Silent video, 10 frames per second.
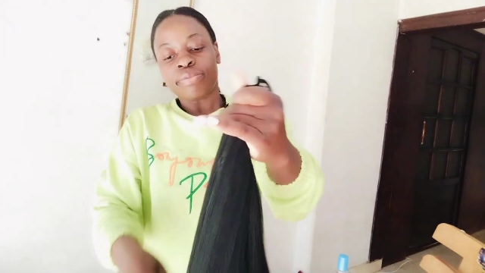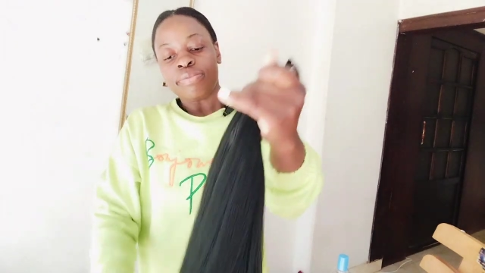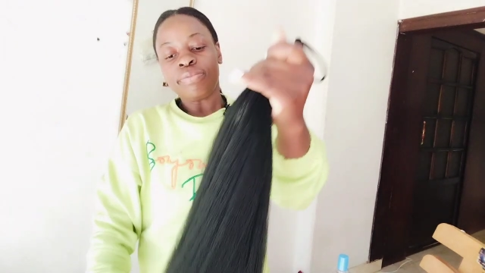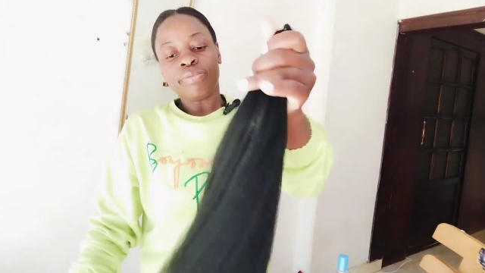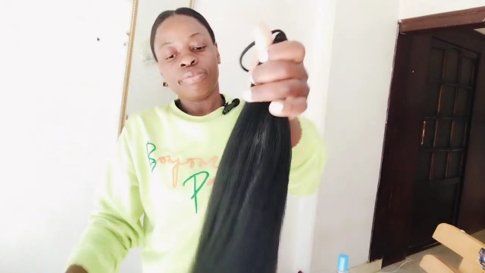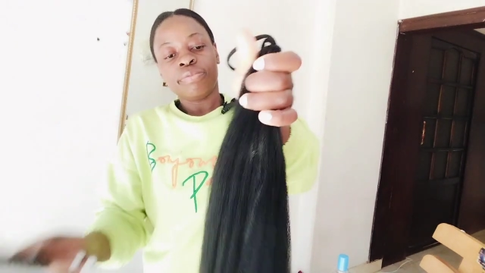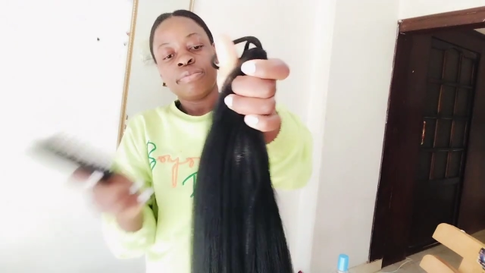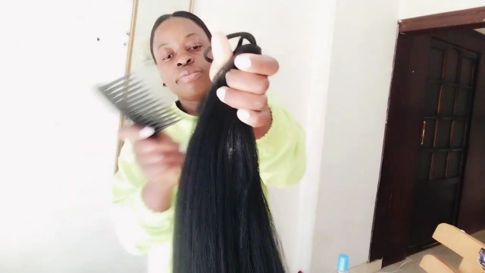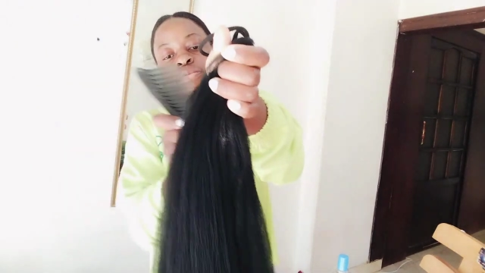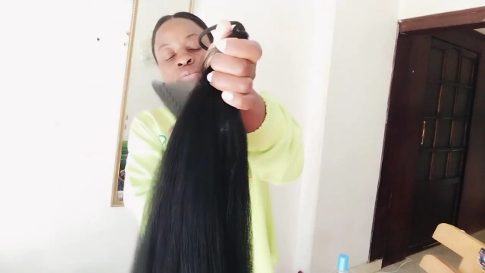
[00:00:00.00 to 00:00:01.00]

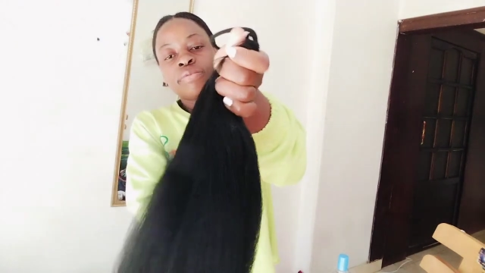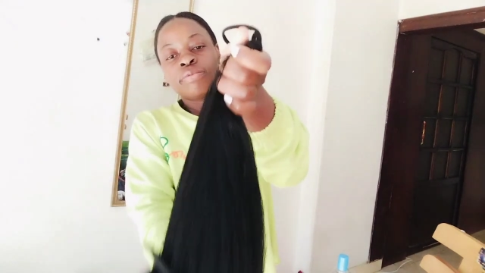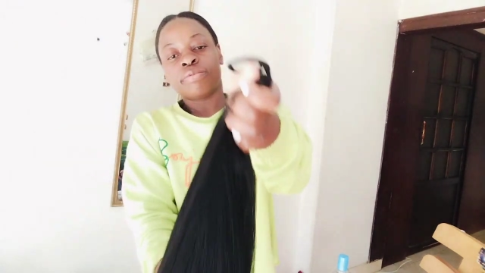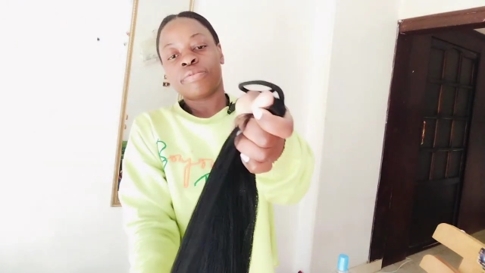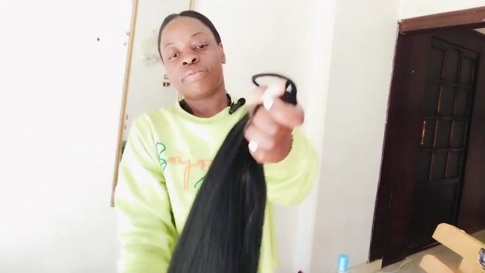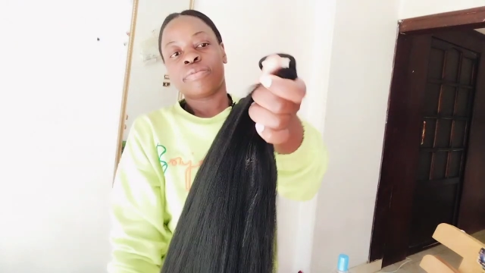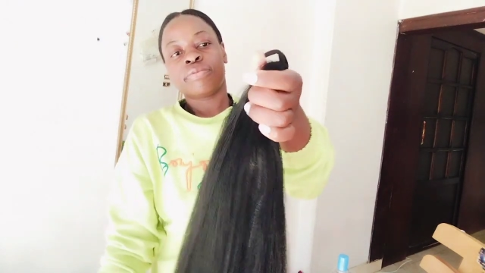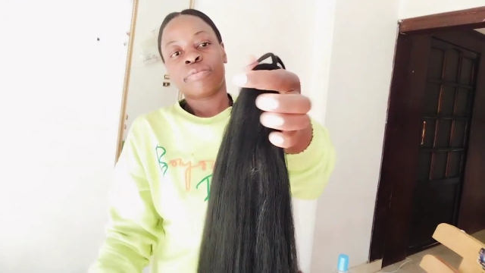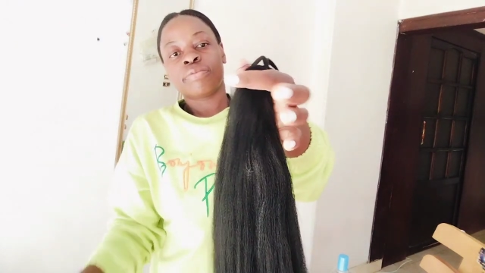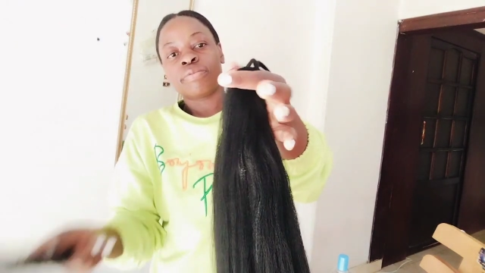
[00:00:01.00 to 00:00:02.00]

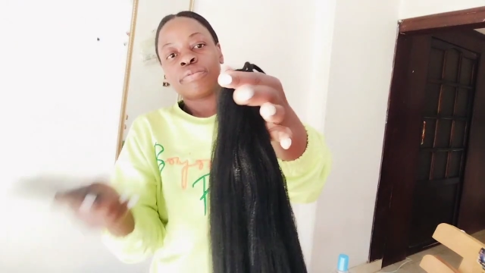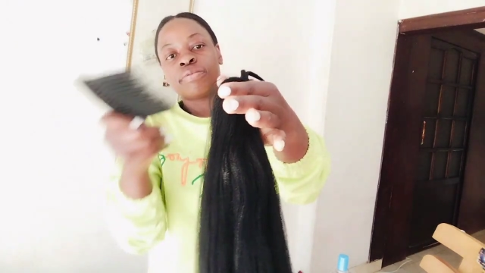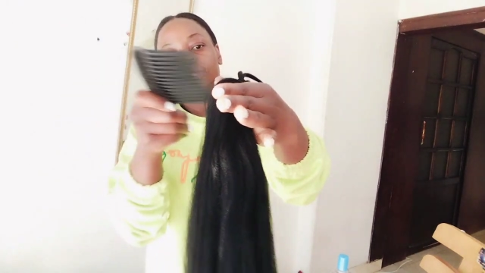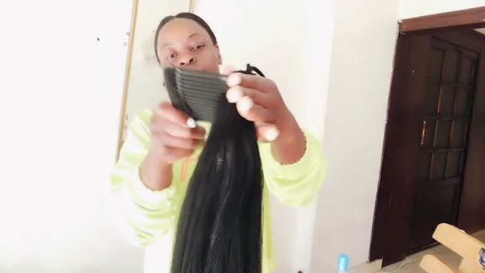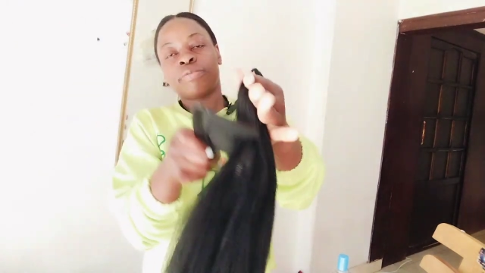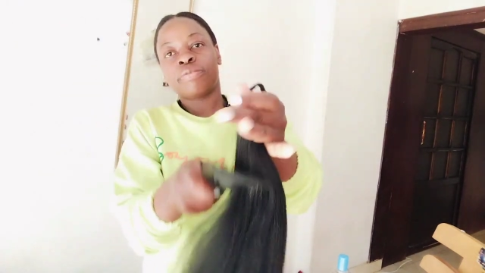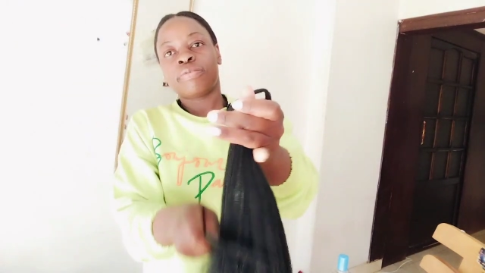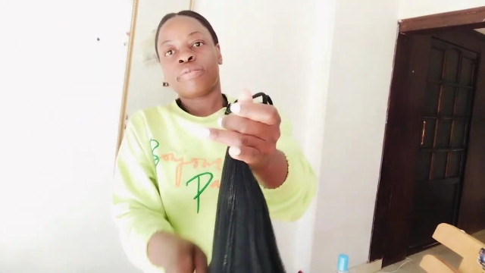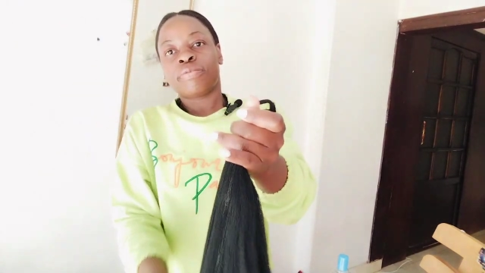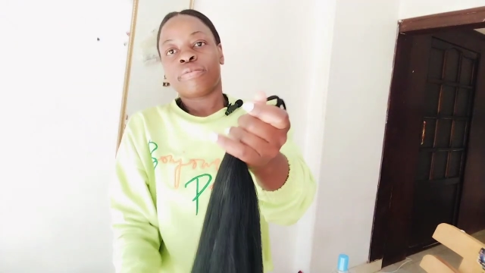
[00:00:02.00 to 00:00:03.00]

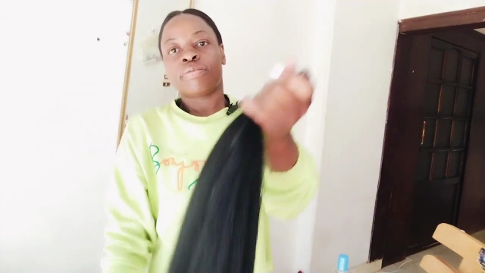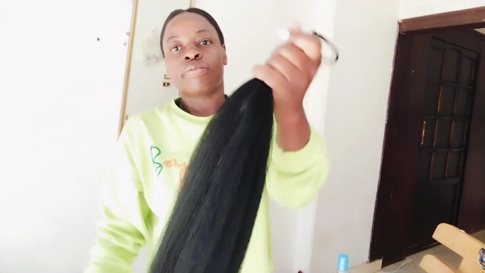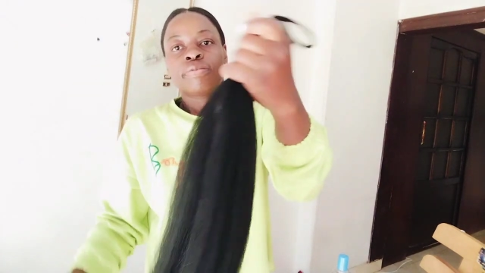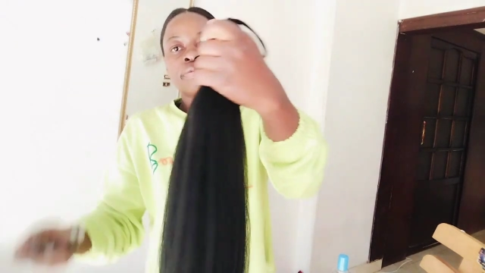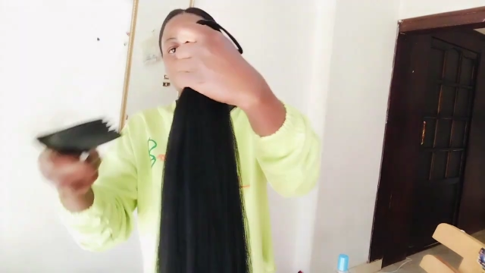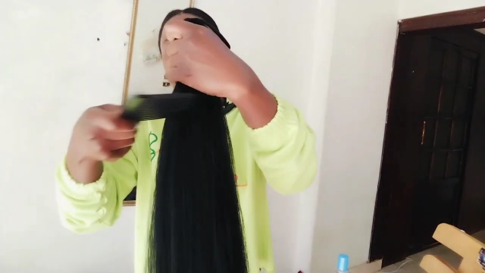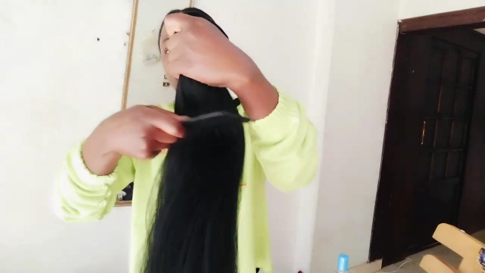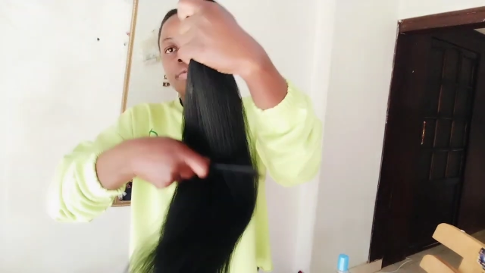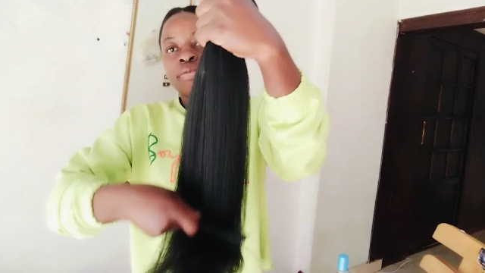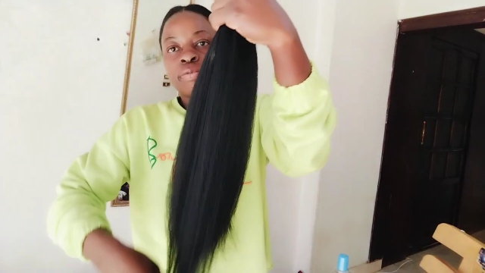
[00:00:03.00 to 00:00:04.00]

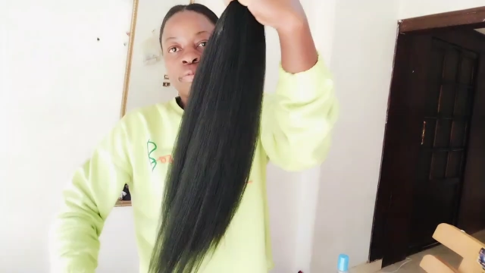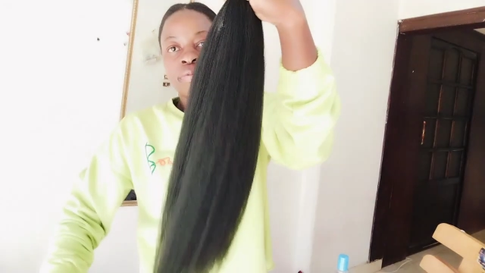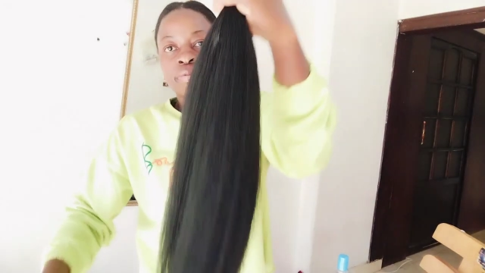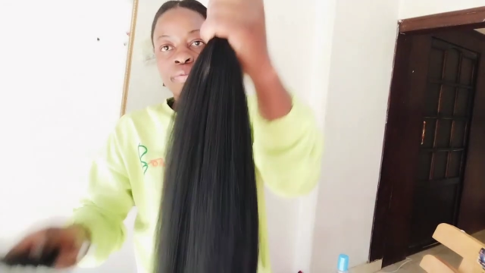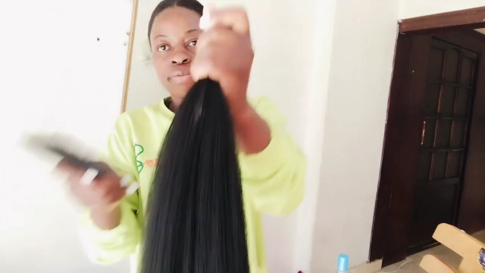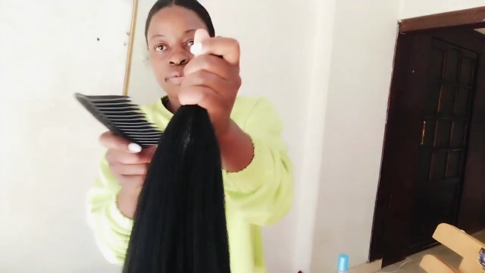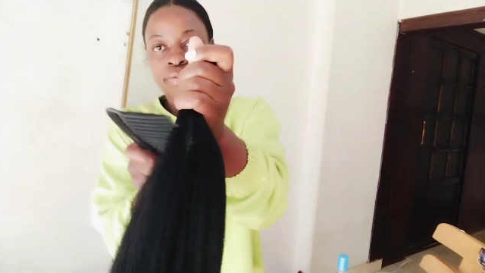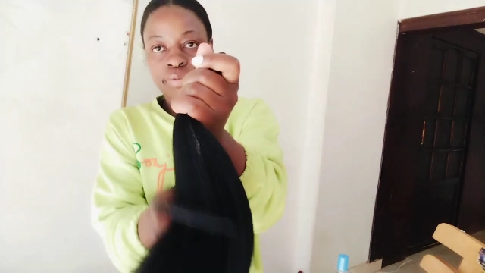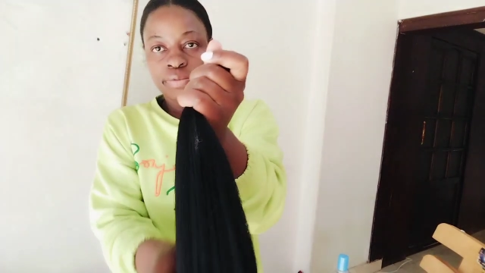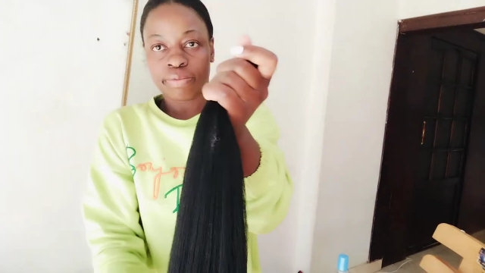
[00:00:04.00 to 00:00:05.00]

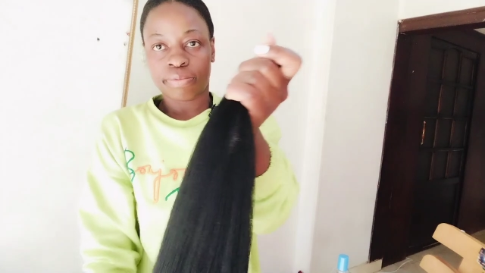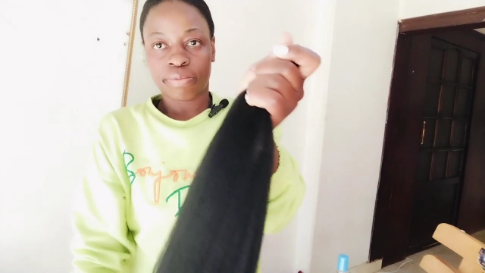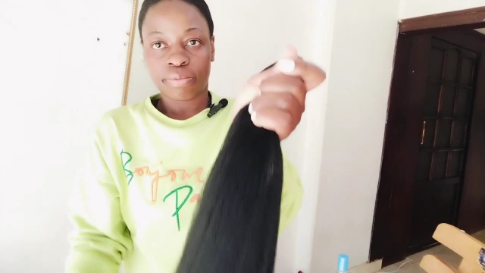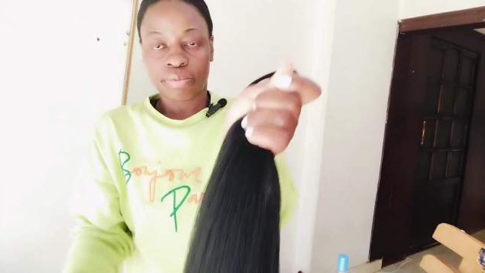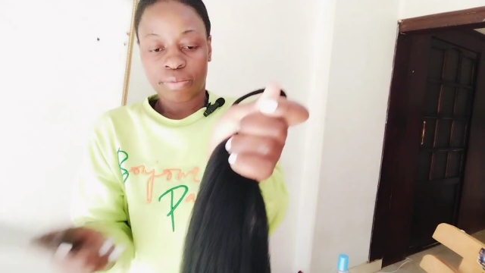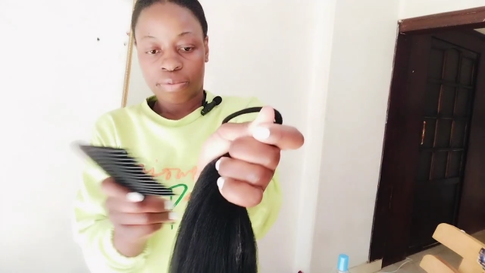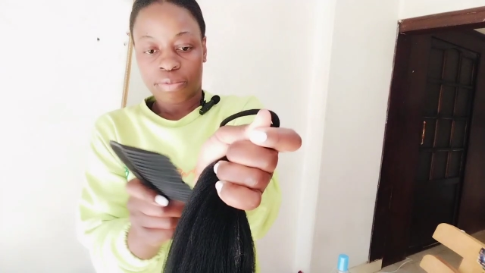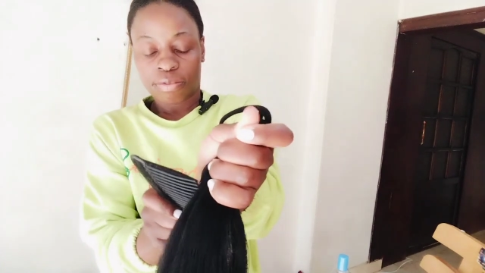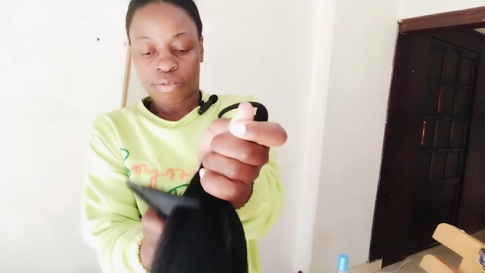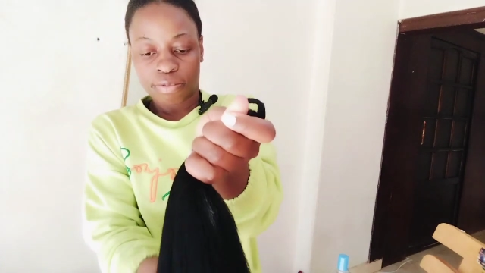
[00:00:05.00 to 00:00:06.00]

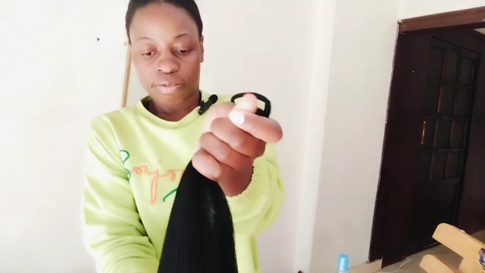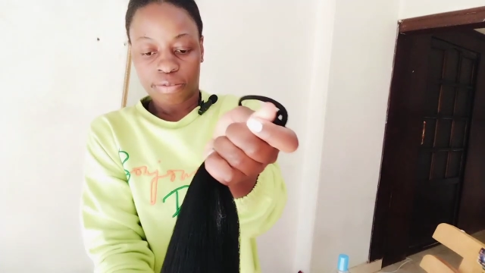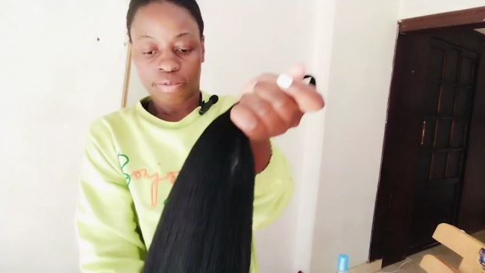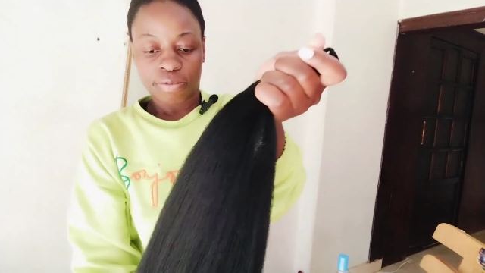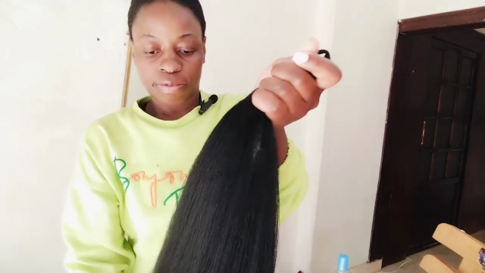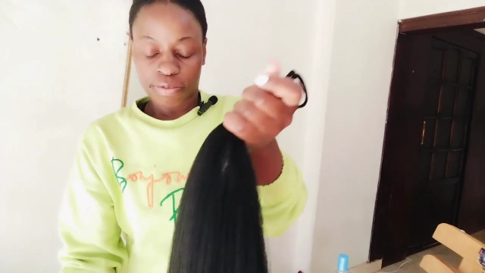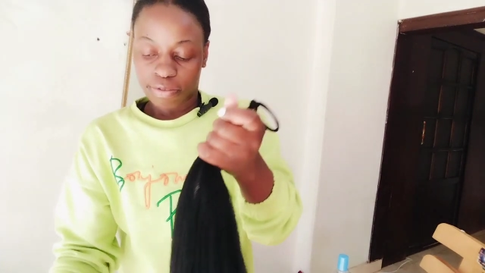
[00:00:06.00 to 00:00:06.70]
(silence)